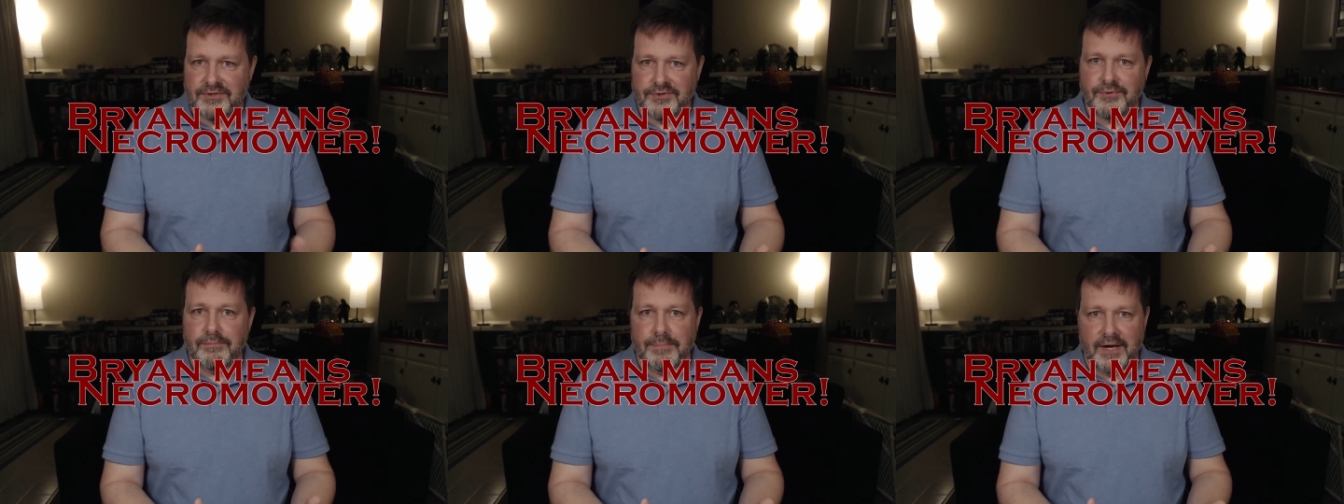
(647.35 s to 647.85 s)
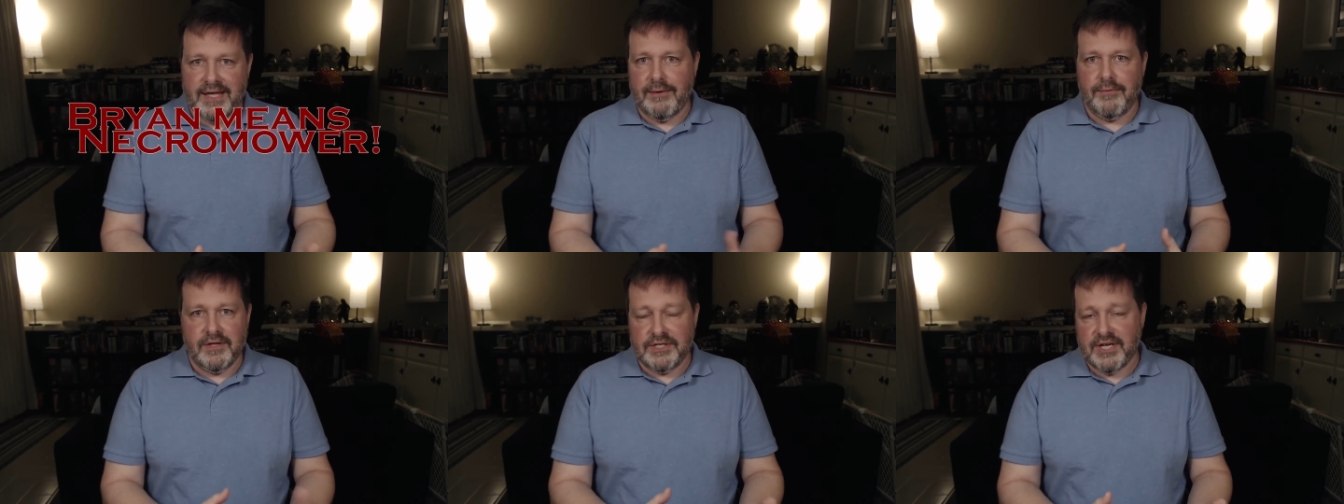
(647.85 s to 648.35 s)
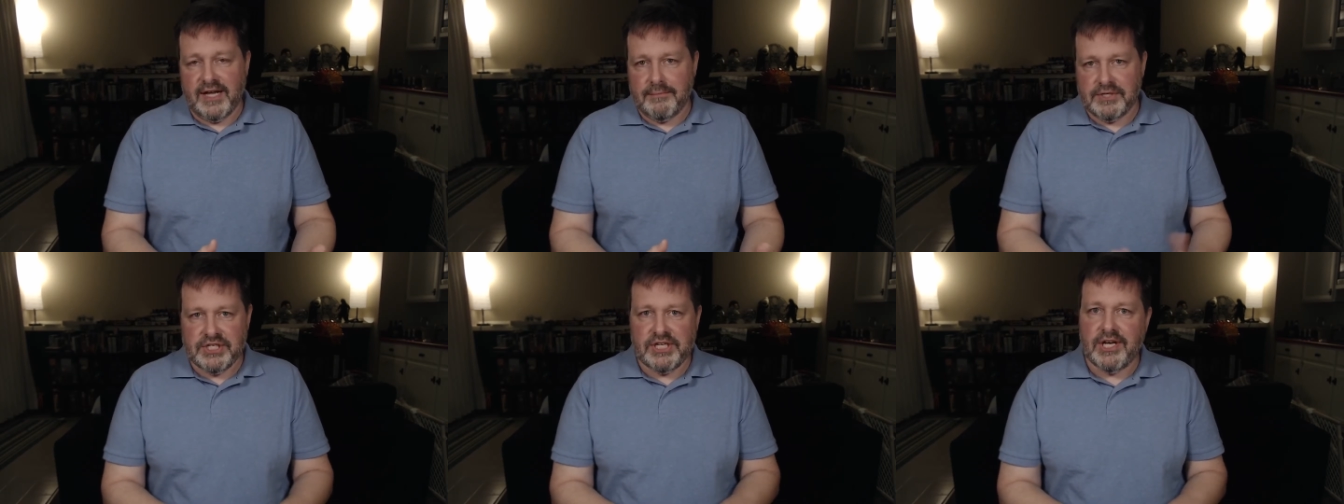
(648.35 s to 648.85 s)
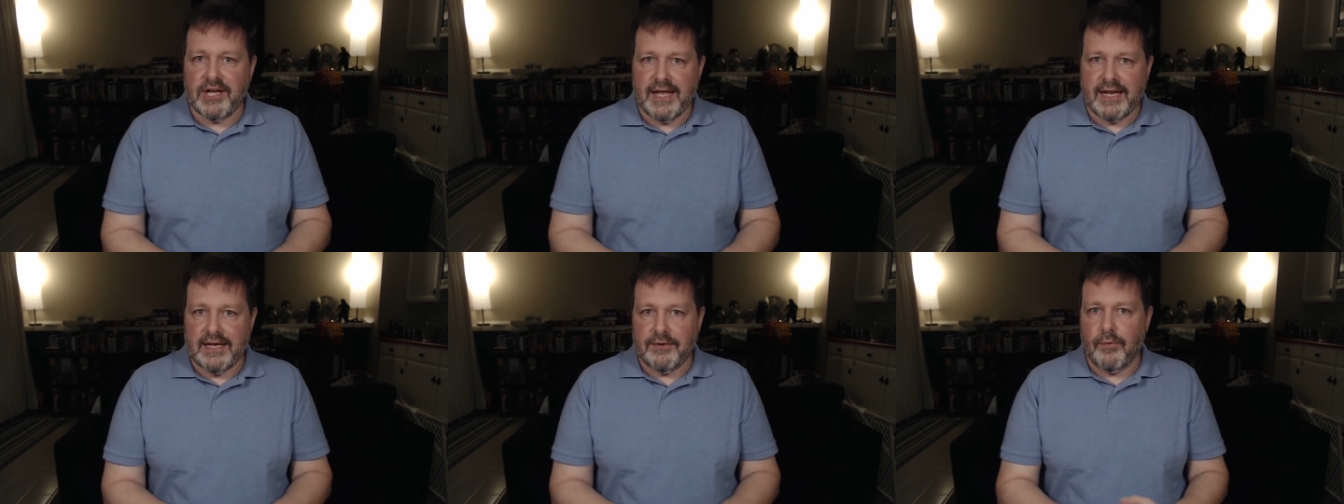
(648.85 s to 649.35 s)
dune buggy with a giant machine gun
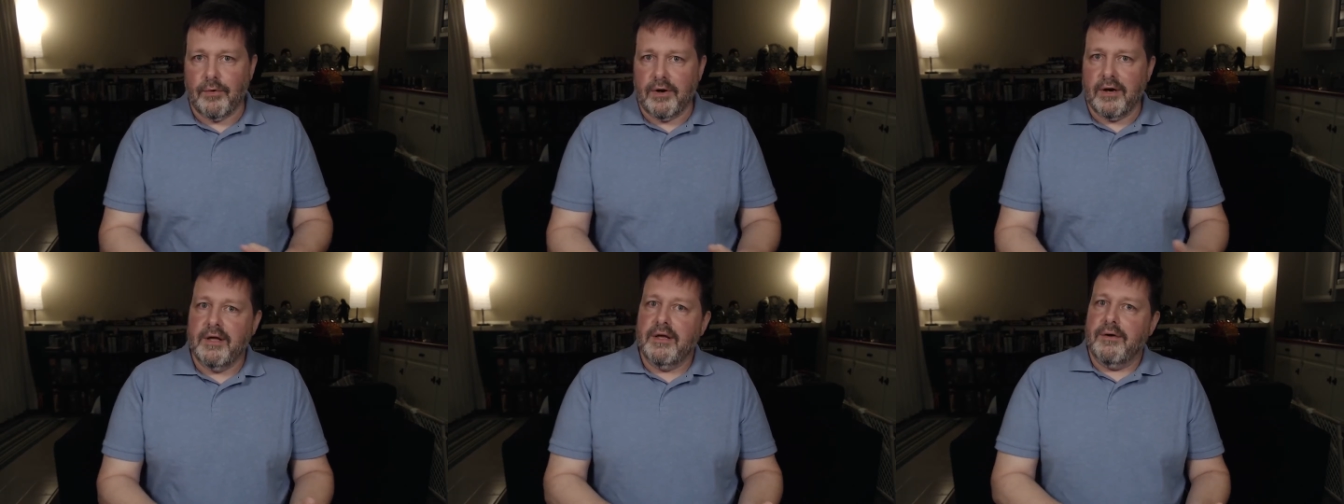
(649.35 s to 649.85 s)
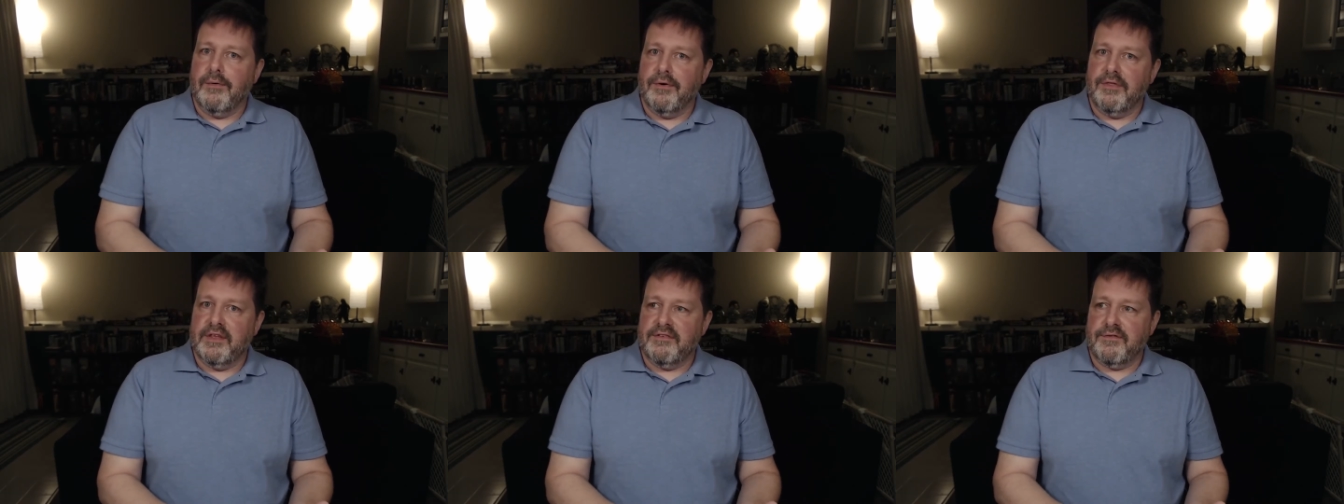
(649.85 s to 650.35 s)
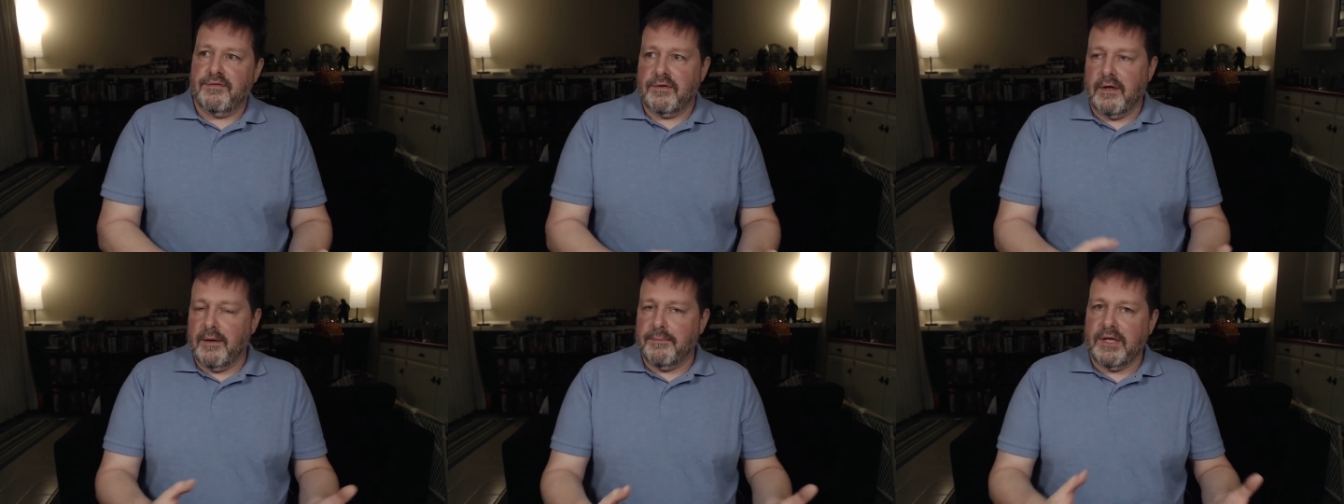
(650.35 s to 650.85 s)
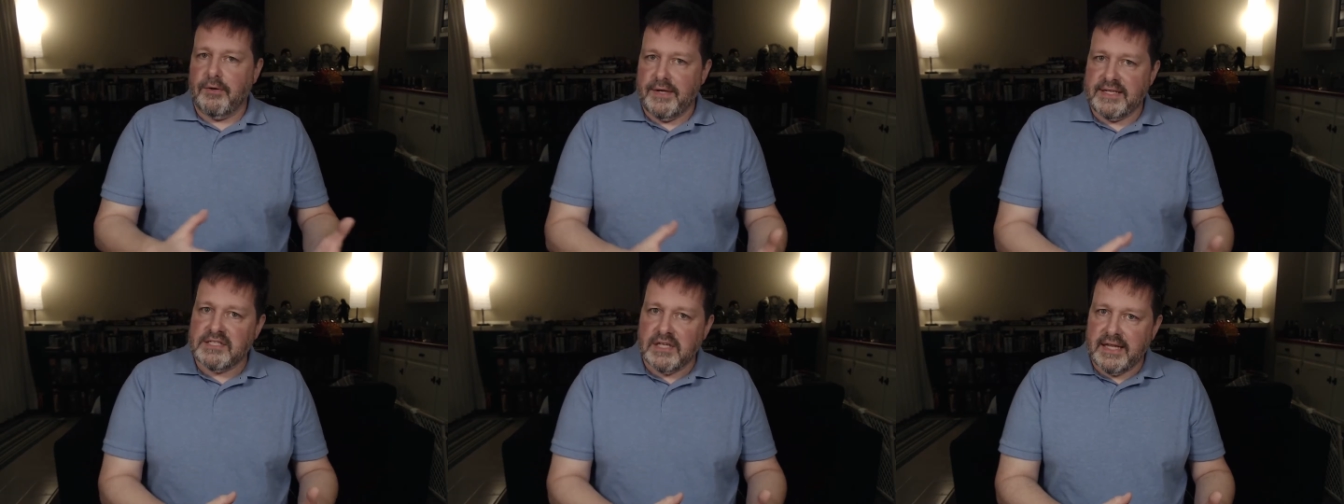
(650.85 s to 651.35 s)
on it, or this,
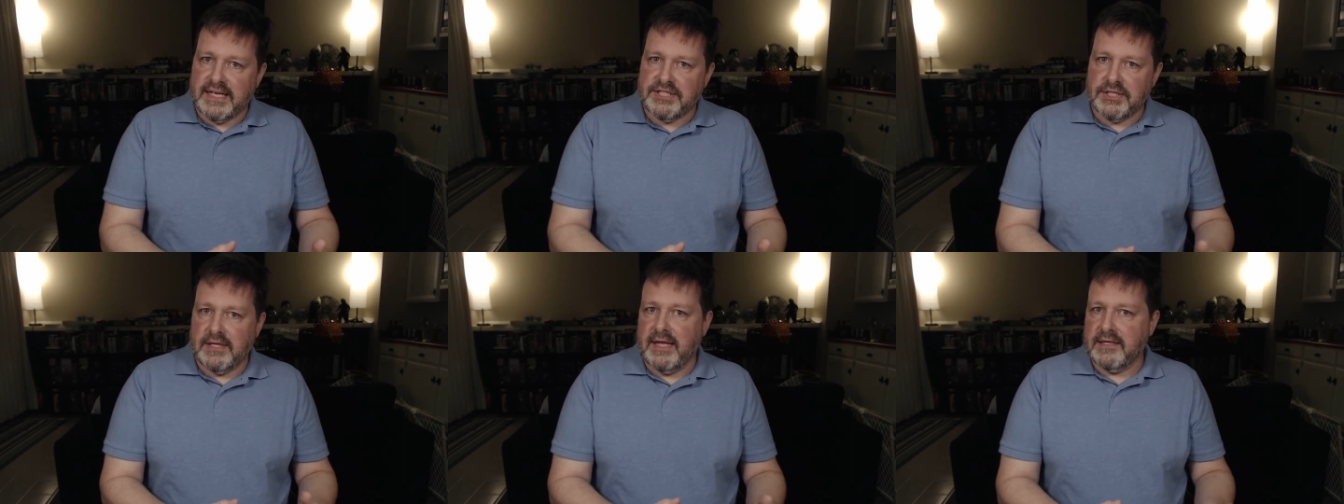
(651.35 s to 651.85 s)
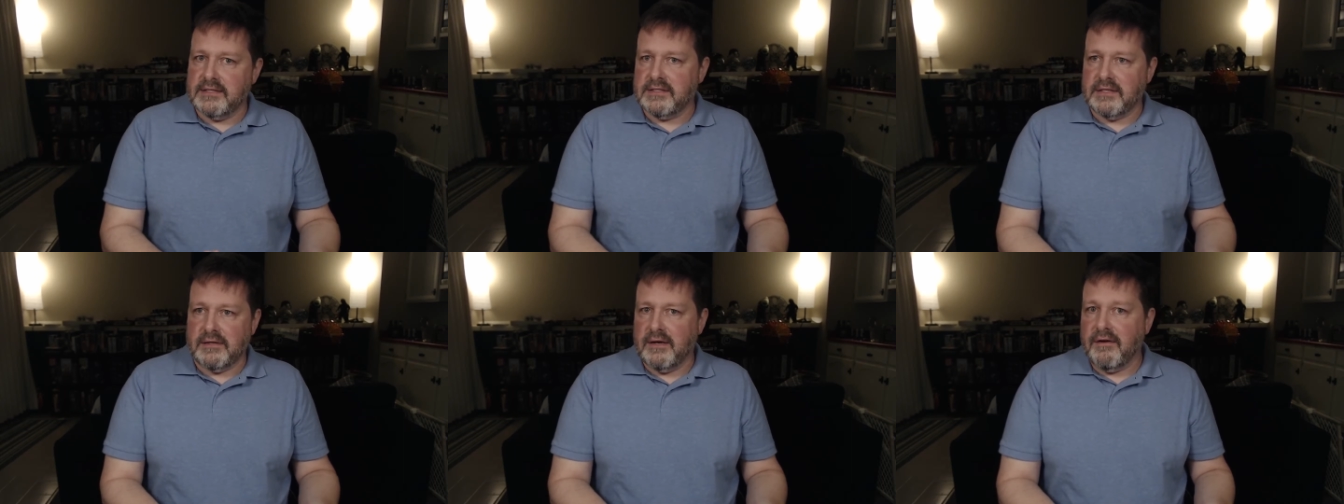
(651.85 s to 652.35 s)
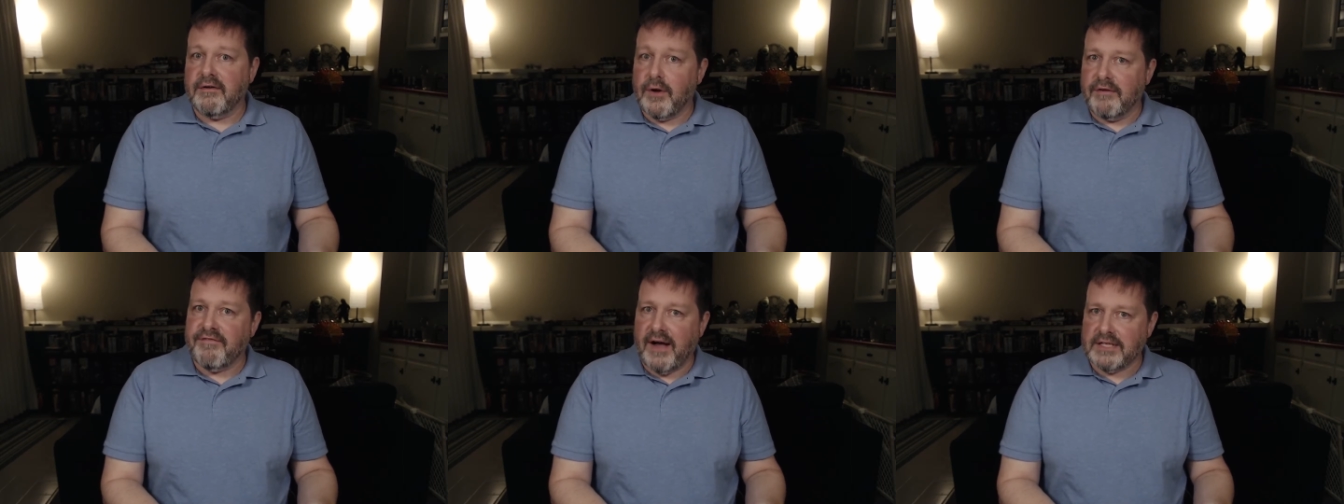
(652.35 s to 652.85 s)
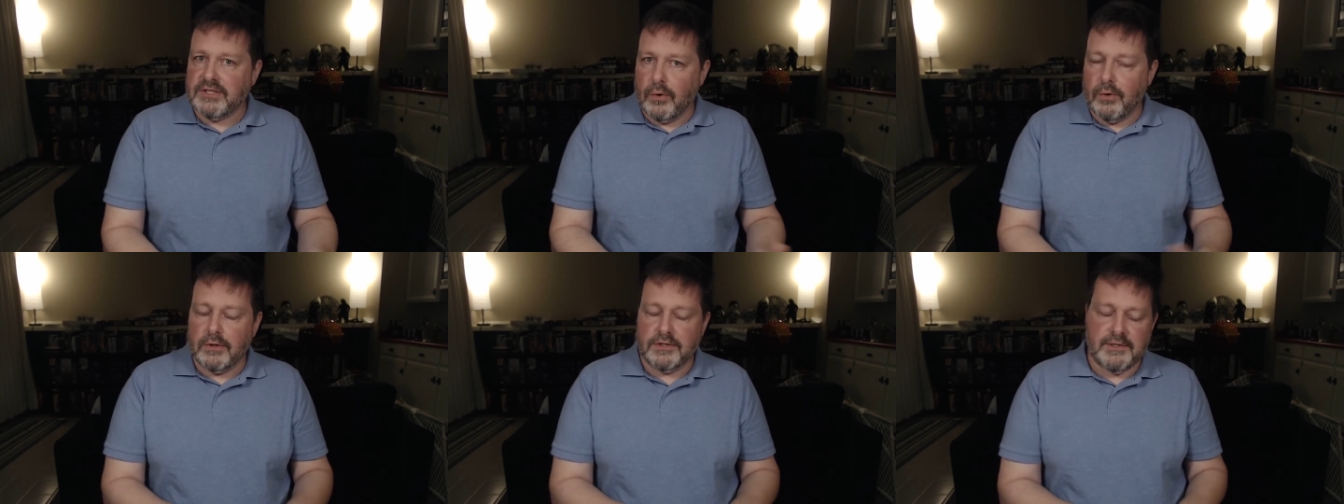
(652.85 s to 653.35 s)
installation that is a
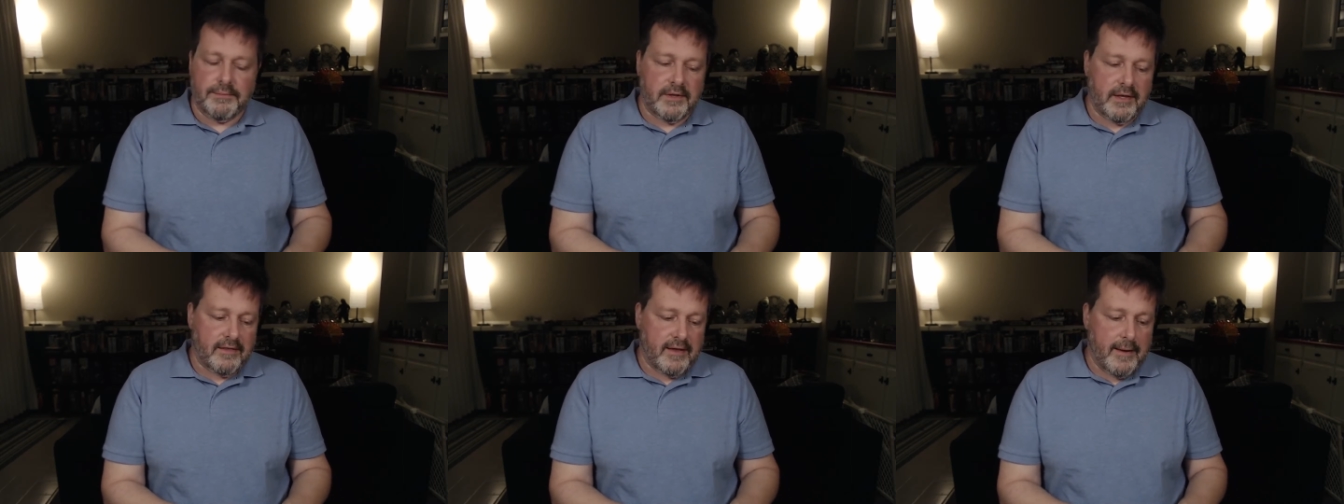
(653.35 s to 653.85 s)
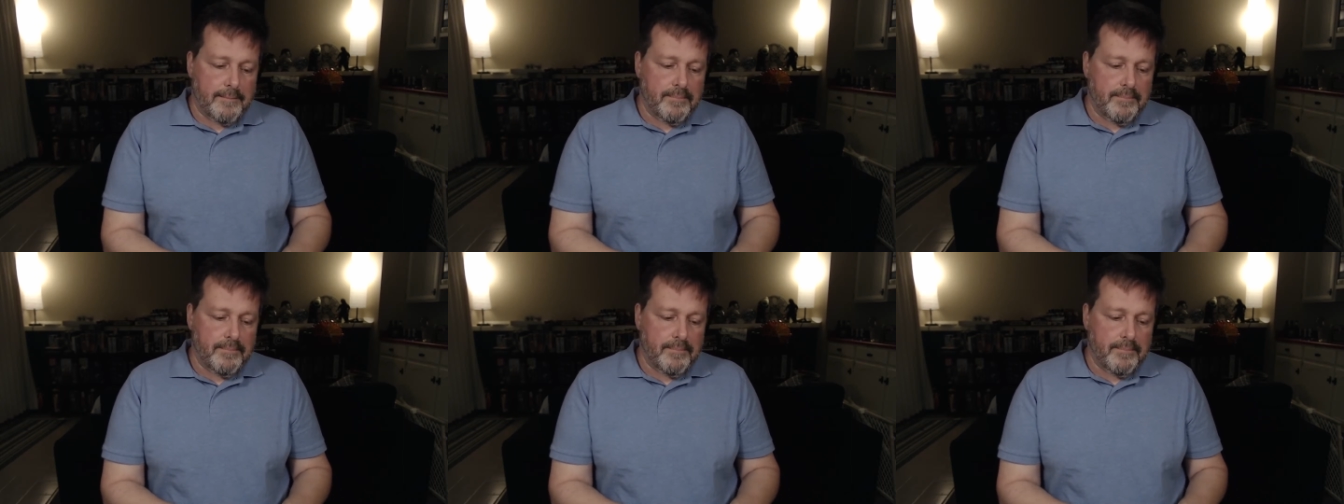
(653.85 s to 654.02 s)
foxhole or something like that.